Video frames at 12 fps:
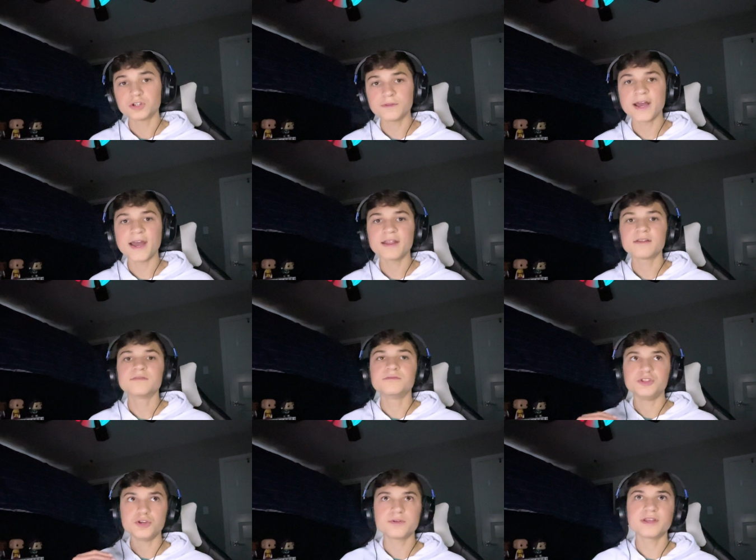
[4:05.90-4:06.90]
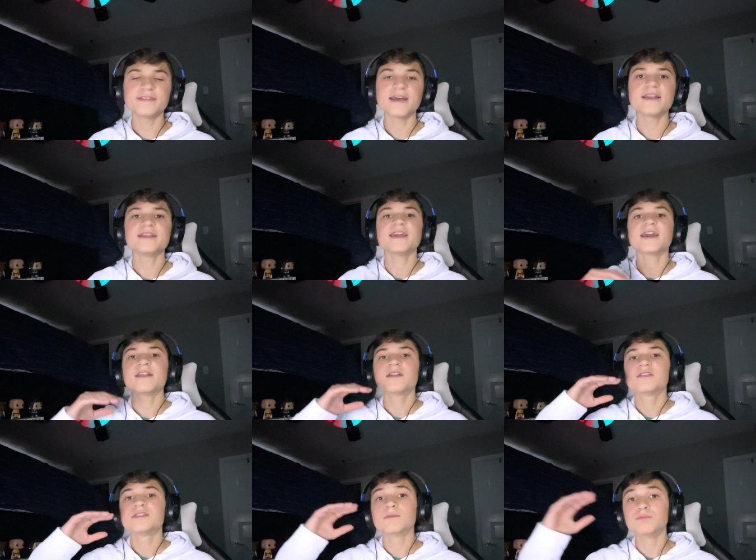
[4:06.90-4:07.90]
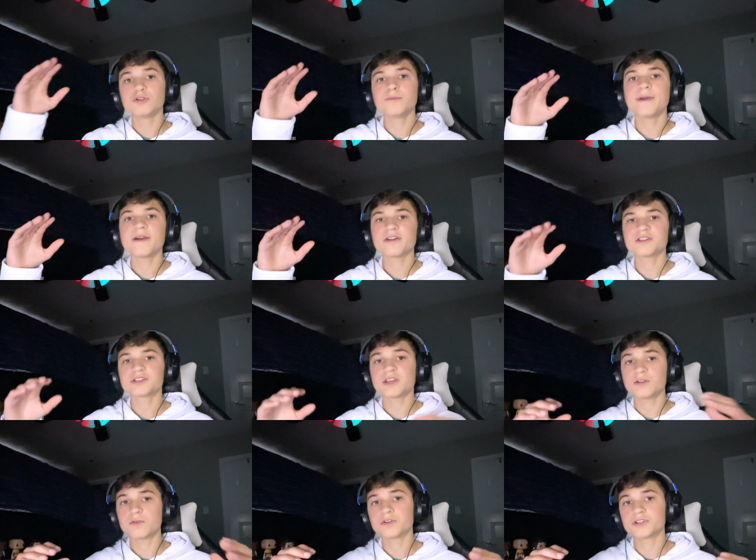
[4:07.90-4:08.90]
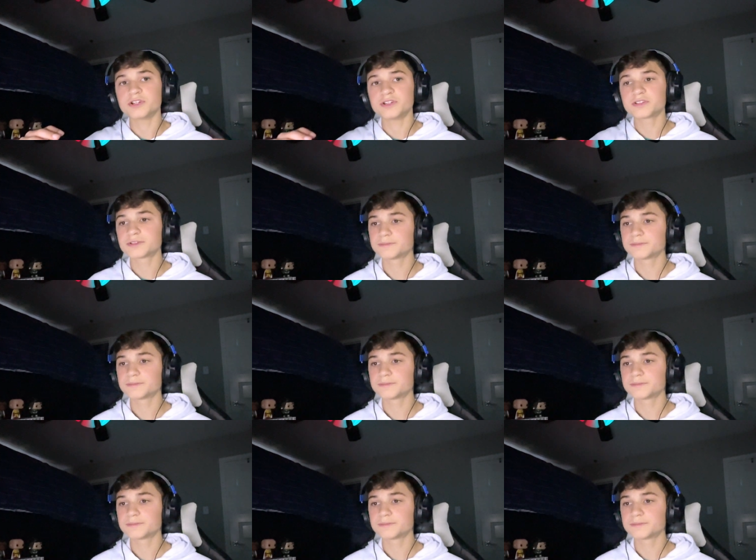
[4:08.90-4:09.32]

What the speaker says: that you can then get the blueberries and oranges.